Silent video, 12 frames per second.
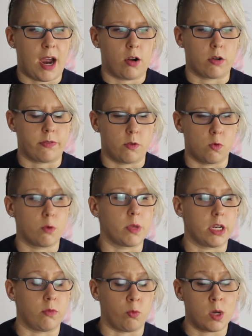powerful
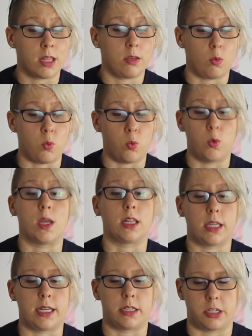woman and really
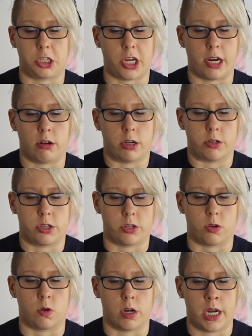willing to share her
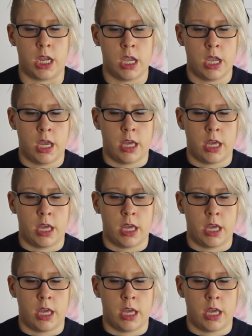story.